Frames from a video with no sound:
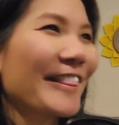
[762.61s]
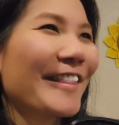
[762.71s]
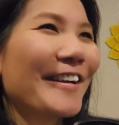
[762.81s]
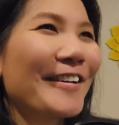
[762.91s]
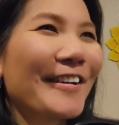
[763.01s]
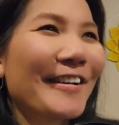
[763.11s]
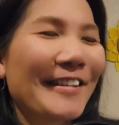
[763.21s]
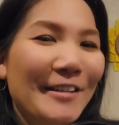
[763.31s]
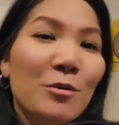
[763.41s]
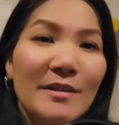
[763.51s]
the
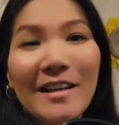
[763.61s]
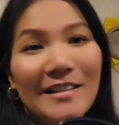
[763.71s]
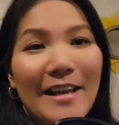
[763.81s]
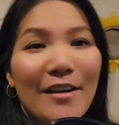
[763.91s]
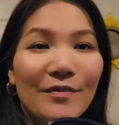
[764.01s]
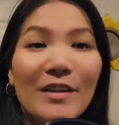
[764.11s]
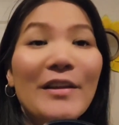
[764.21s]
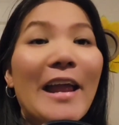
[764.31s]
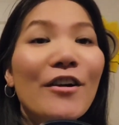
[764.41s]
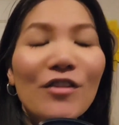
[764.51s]
oh yes, air, the
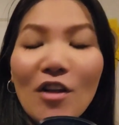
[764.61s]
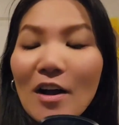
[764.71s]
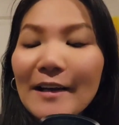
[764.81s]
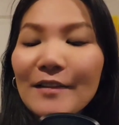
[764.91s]
airline,